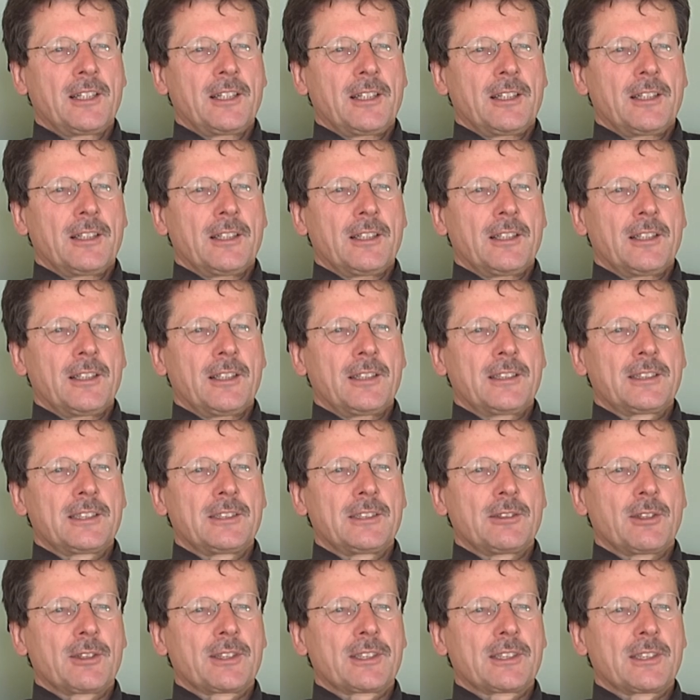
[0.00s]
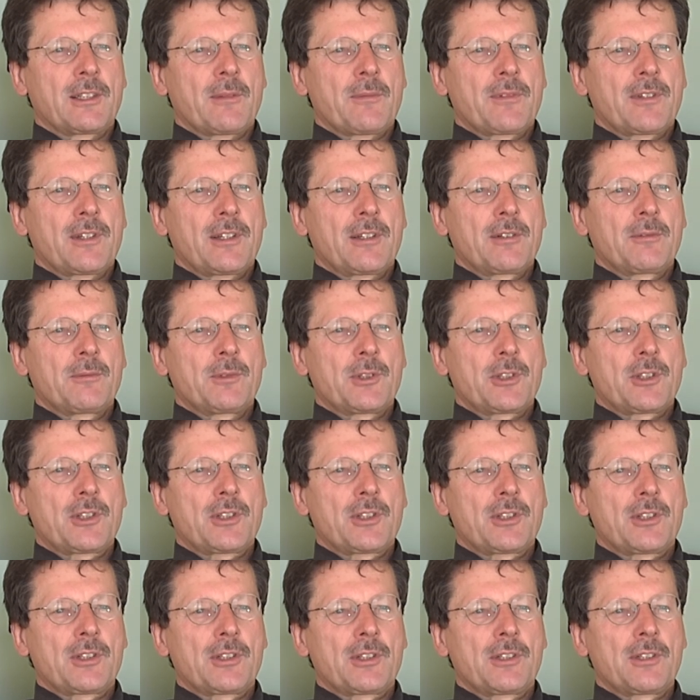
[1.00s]
it's not something
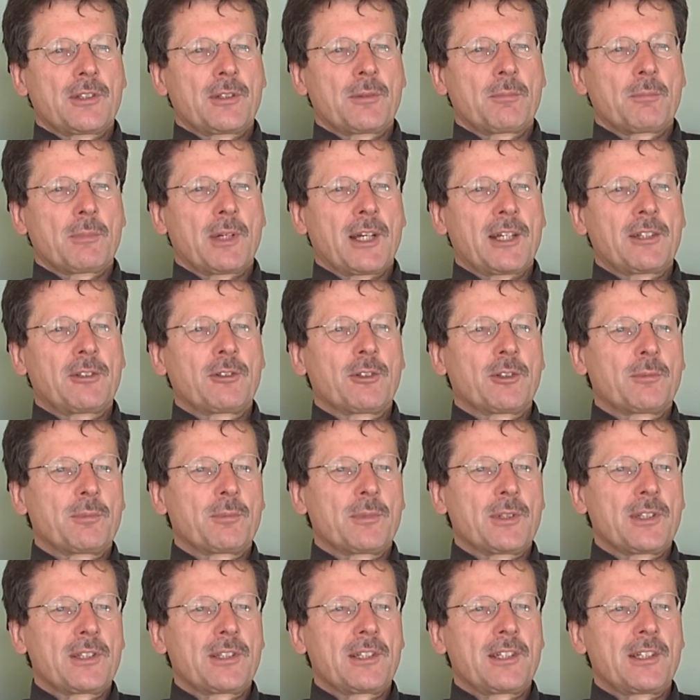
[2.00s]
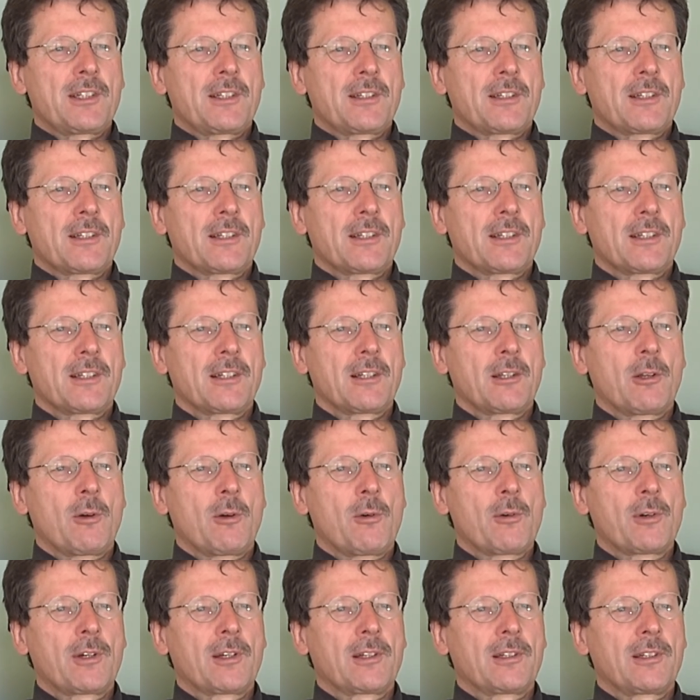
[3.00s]
which might not be seen
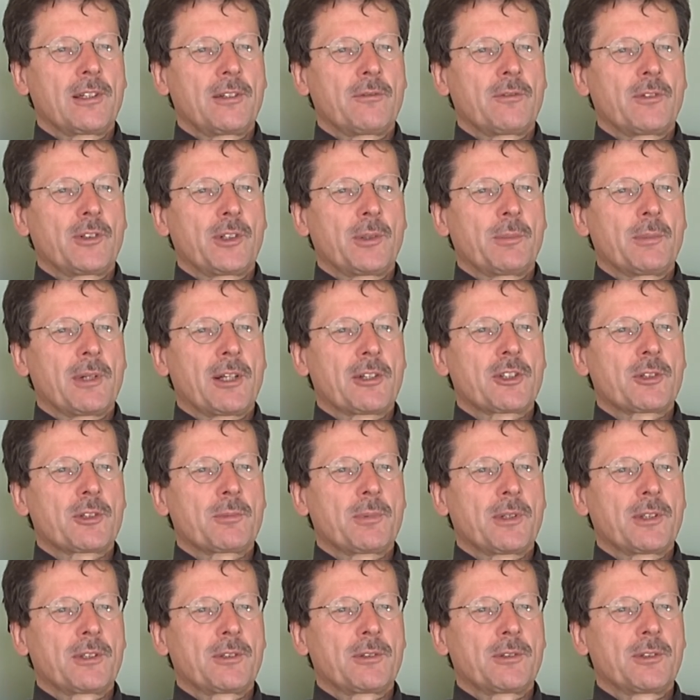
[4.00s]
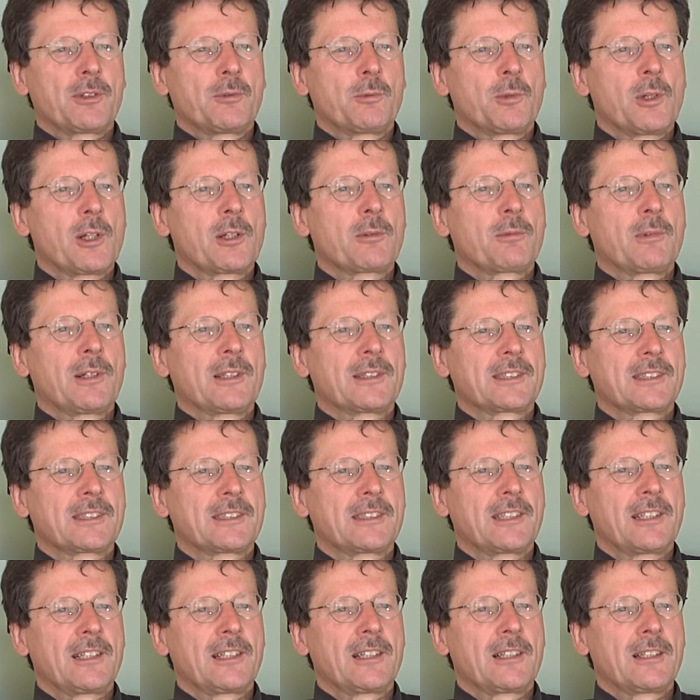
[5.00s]
locally very much, but on the worldwide
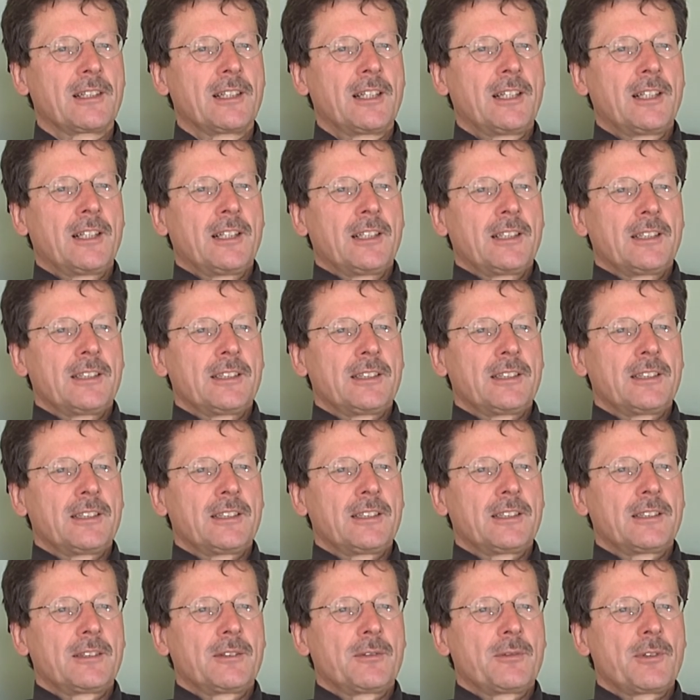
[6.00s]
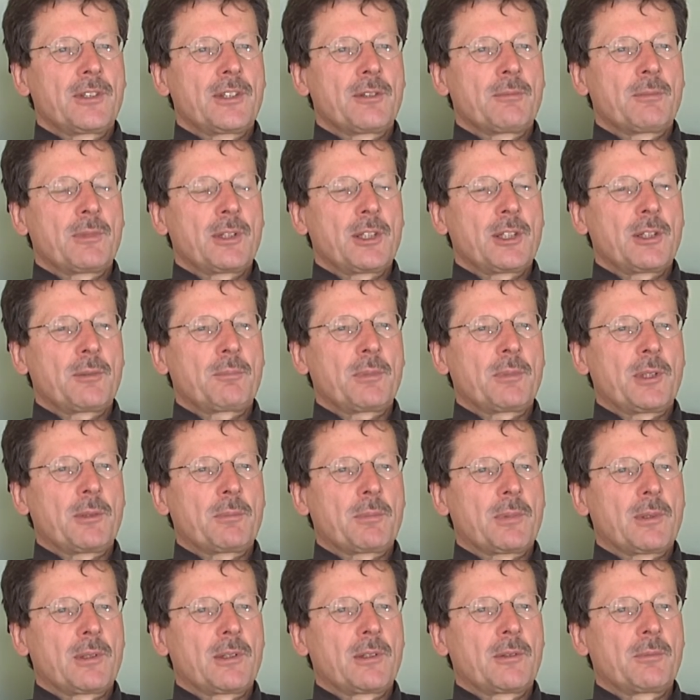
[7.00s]
scale with many
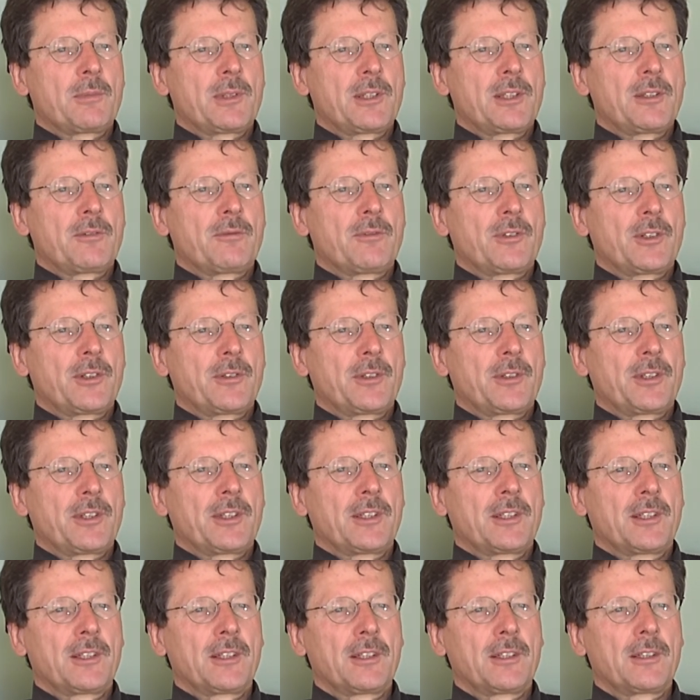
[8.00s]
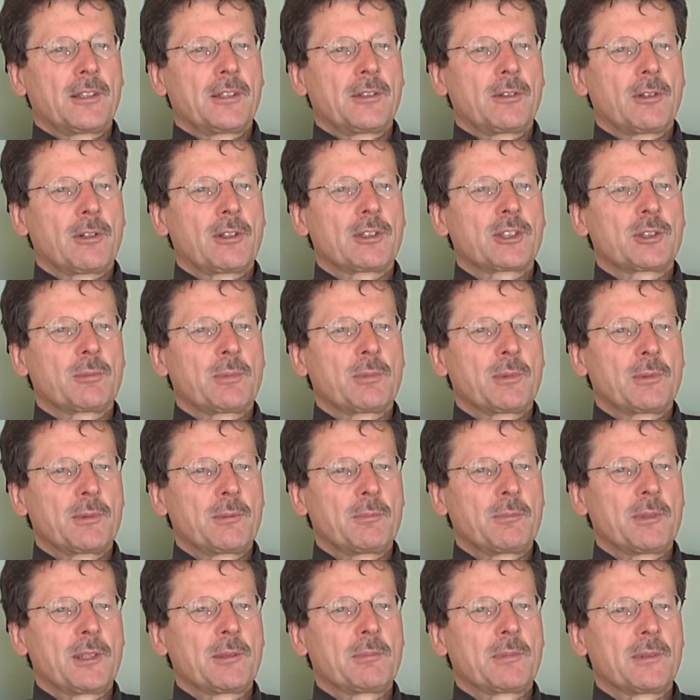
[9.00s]
people, many very knowledgeable
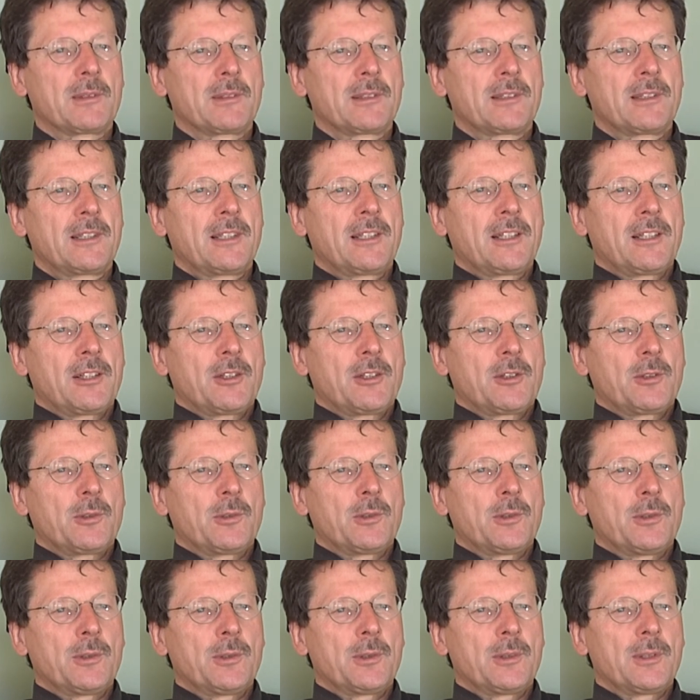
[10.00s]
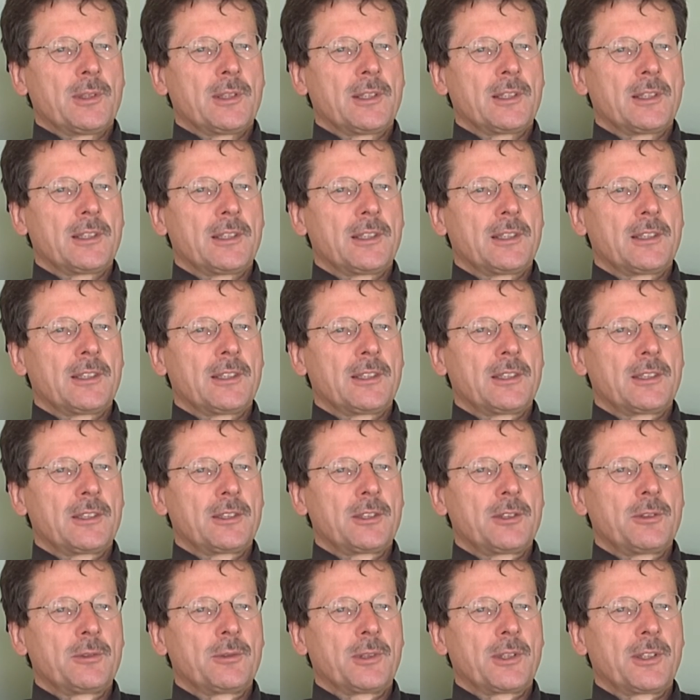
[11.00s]
people who
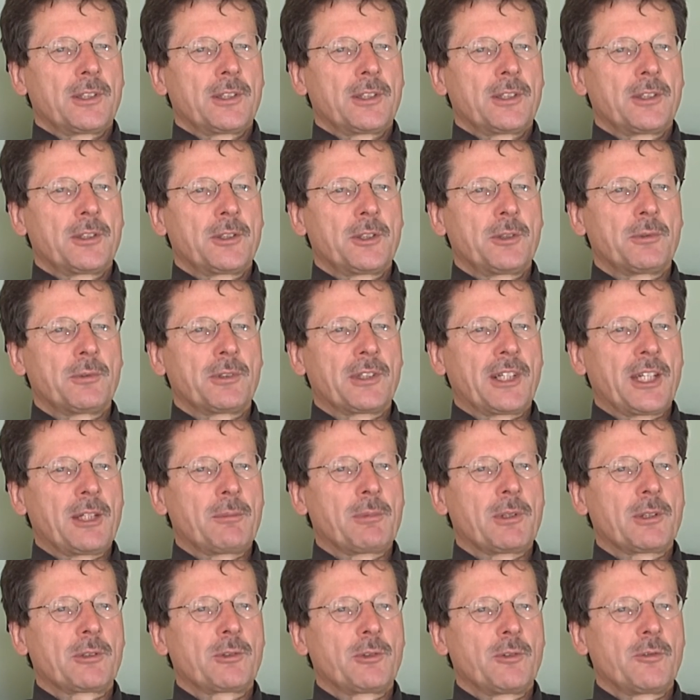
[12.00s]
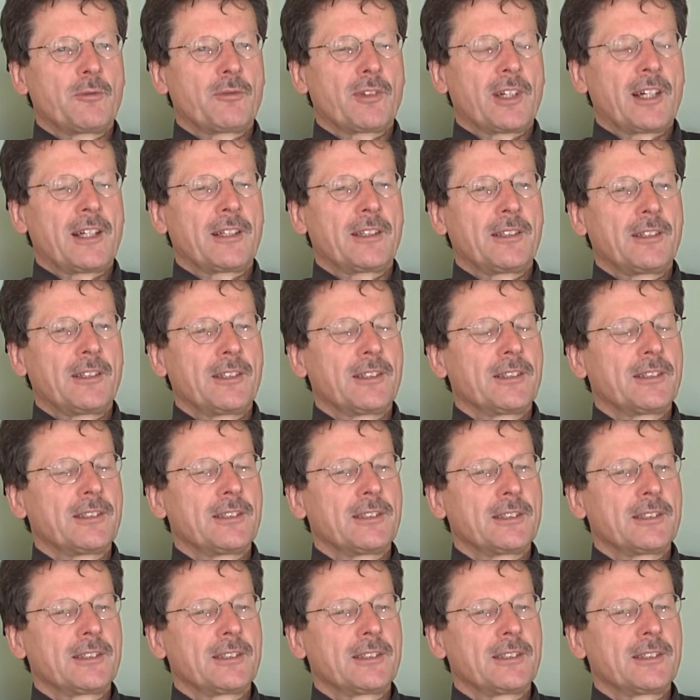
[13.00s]
you are able to invite here.